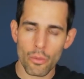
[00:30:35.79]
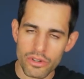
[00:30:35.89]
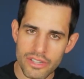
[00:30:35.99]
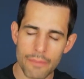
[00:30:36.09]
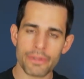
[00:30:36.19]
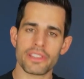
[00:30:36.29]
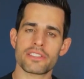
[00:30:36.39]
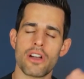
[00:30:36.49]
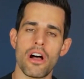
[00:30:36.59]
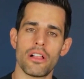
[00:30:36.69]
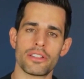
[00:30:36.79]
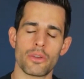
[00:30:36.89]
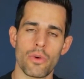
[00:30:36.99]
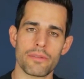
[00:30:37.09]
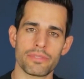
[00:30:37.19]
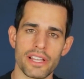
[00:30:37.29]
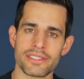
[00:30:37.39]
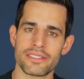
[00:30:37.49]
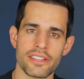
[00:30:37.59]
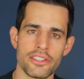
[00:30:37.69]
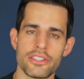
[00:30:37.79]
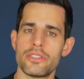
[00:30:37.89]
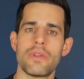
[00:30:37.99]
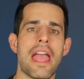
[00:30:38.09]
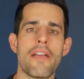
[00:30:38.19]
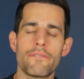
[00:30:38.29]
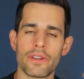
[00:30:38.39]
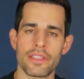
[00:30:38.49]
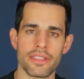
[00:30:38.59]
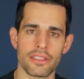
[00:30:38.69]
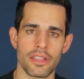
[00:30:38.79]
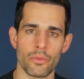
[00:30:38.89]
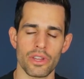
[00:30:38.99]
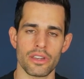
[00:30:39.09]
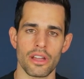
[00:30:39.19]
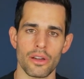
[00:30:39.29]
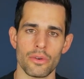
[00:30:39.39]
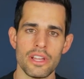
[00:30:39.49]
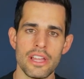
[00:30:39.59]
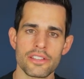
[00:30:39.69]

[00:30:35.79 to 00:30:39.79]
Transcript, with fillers: We're dumping this all into one place and teaching you everything that we know